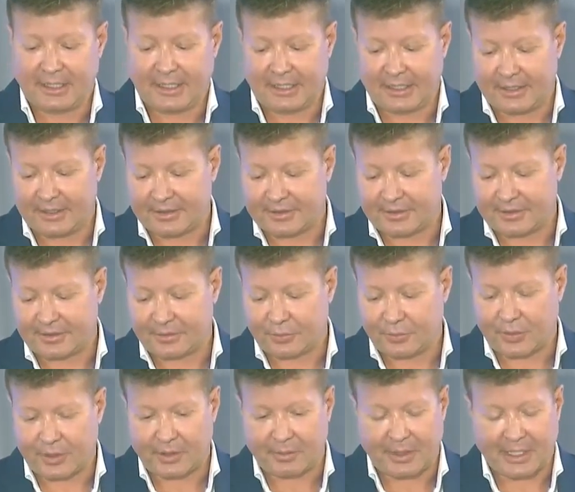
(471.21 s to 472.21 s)
As
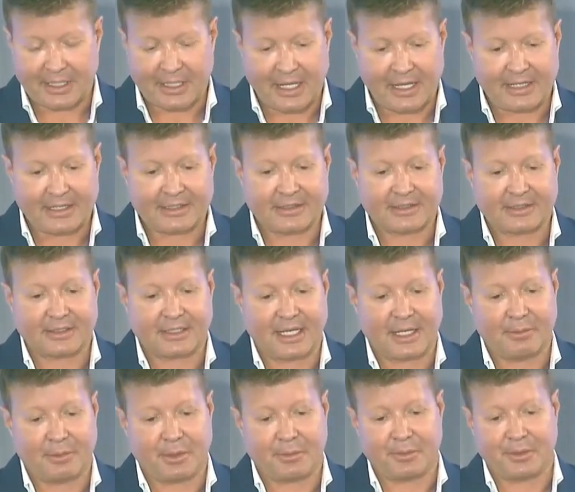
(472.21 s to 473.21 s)
one of my colleagues
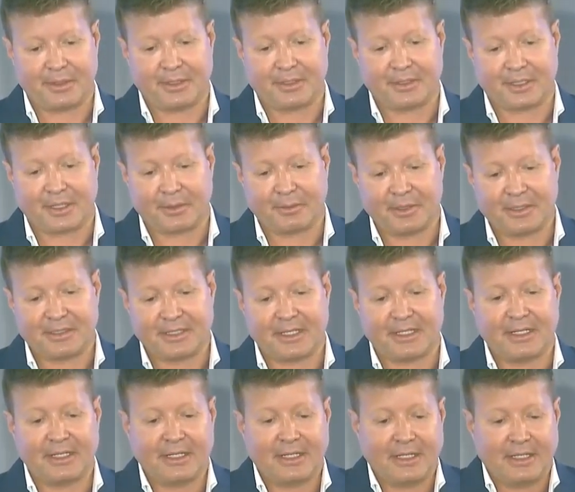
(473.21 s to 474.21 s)
came up with the term, he said,